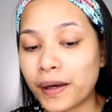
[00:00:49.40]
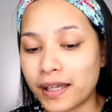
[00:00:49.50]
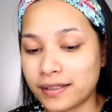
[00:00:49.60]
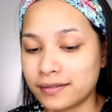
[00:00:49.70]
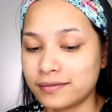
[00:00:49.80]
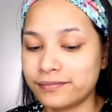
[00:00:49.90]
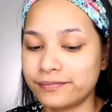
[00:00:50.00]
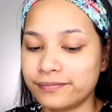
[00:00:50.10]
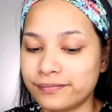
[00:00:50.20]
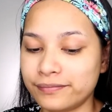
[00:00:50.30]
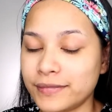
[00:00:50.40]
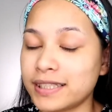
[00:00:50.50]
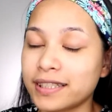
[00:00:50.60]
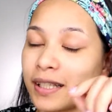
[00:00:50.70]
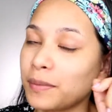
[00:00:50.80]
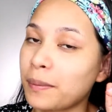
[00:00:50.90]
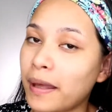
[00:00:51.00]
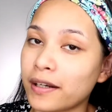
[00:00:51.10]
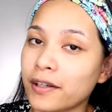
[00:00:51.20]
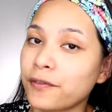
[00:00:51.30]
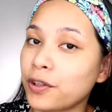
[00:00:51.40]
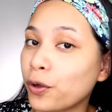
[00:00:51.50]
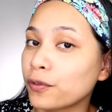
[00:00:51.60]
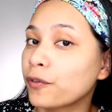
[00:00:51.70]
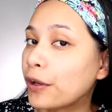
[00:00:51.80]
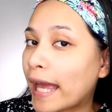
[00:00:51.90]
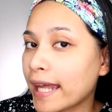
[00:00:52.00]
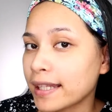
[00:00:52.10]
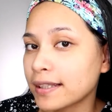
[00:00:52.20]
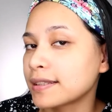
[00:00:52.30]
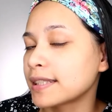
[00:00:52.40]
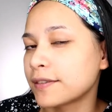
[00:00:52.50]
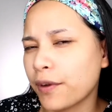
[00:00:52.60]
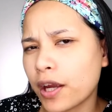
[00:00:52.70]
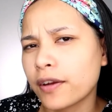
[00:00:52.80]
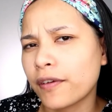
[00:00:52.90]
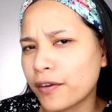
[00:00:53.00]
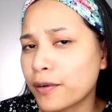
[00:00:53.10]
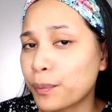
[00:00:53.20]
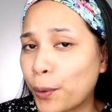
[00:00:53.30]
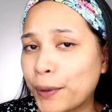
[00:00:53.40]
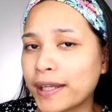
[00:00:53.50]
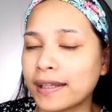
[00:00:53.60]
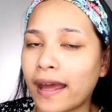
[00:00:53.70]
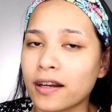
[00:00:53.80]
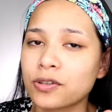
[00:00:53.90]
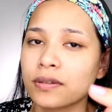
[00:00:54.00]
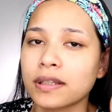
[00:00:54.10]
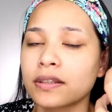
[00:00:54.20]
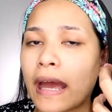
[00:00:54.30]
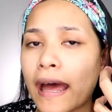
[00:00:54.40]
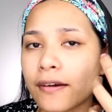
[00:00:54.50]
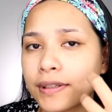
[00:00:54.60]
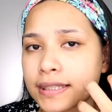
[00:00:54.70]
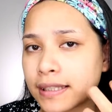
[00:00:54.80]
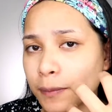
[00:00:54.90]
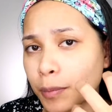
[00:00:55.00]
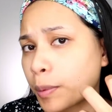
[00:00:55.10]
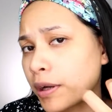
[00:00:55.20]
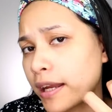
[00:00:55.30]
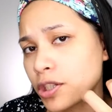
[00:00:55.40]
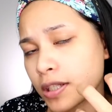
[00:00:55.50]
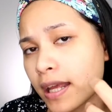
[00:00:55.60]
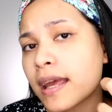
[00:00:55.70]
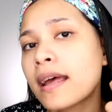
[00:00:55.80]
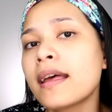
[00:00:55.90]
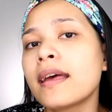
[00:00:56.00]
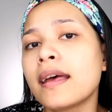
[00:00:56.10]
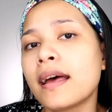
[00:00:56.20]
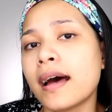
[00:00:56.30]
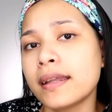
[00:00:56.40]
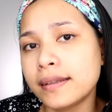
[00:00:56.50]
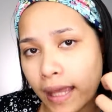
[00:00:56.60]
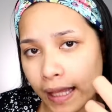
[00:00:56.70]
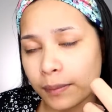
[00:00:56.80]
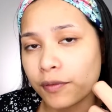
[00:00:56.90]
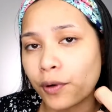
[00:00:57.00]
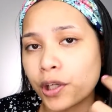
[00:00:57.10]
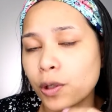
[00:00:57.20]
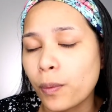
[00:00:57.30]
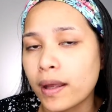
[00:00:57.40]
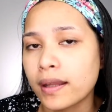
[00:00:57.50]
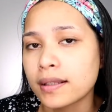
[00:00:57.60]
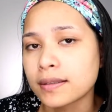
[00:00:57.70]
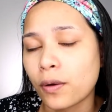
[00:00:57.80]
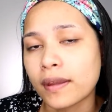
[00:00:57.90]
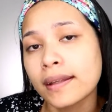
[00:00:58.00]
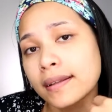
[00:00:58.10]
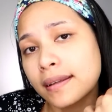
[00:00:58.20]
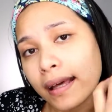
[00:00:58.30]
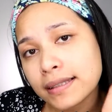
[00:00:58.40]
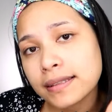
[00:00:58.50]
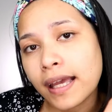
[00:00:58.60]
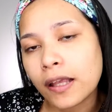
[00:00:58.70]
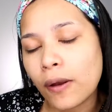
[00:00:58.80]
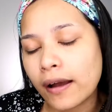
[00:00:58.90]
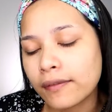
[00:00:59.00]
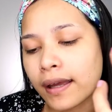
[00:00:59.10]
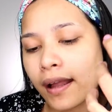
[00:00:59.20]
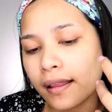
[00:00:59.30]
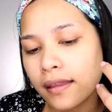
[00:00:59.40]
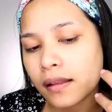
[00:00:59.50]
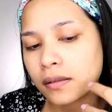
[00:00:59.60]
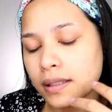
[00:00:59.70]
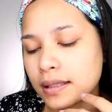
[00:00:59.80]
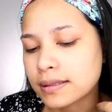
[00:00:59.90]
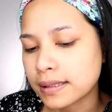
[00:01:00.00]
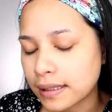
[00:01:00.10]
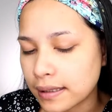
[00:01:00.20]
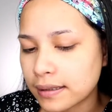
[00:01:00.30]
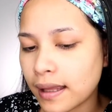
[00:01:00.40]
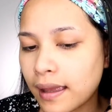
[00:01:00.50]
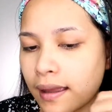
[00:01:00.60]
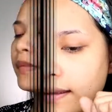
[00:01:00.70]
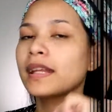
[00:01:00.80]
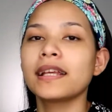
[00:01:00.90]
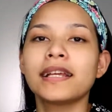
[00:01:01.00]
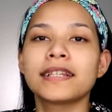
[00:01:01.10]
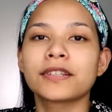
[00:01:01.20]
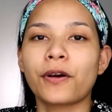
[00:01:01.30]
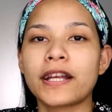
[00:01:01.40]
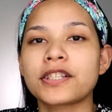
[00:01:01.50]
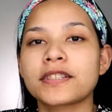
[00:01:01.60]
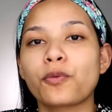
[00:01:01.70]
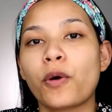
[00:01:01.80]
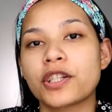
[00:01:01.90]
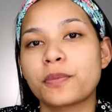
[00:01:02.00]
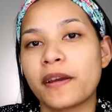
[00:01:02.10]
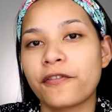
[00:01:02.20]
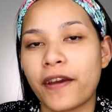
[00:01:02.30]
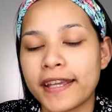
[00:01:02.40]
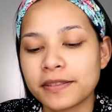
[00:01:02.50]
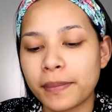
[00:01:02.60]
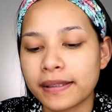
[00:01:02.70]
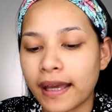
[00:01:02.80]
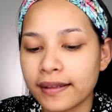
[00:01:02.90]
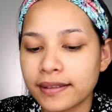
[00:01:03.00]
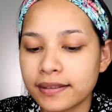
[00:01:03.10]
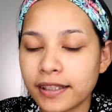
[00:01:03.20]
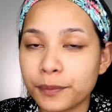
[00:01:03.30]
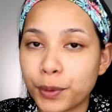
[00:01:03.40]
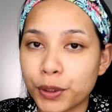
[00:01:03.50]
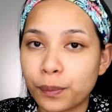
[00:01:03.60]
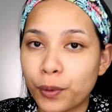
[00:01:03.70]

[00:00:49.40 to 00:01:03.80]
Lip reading: but it's gonna be better if you don't forget it, because it's very important actually to have a skin preparation a day before your wedding, so that in the next day you have a healthy looking skin. So I just washed my face, but I did not put